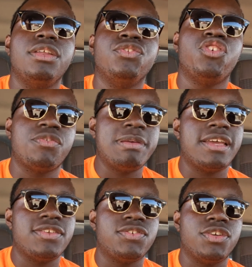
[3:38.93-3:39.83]
just
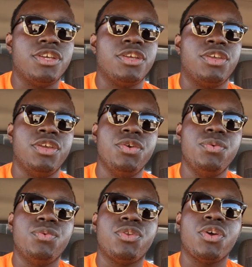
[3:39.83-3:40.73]
because
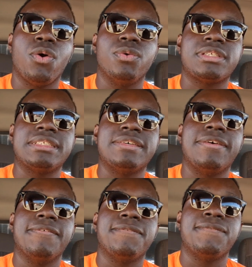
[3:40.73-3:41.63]
you don't
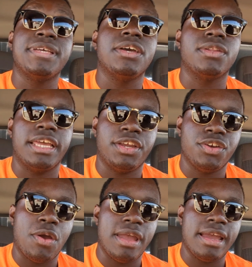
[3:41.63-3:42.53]
feel like you're
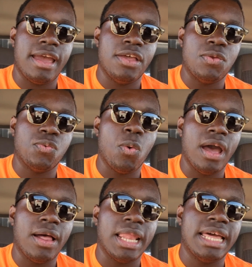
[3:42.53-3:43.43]
doing as
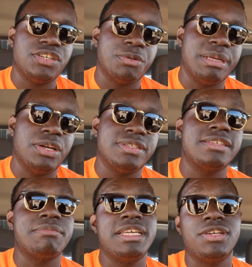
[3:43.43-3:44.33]
well as your peers
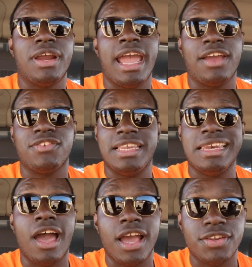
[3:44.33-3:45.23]
doesn't mean you're actually
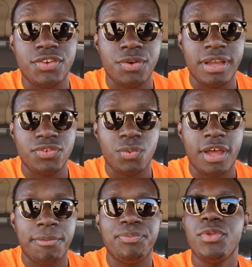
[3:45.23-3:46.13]
not doing as
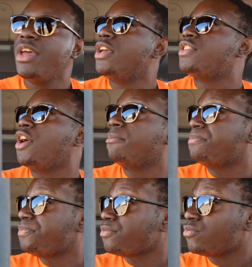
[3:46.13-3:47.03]
well. So,
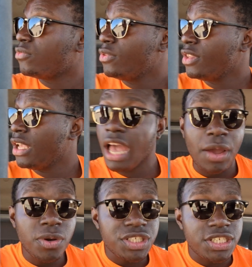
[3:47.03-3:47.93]

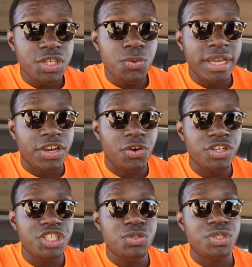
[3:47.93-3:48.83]
I want to
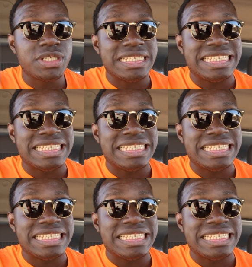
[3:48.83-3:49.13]
encourage you to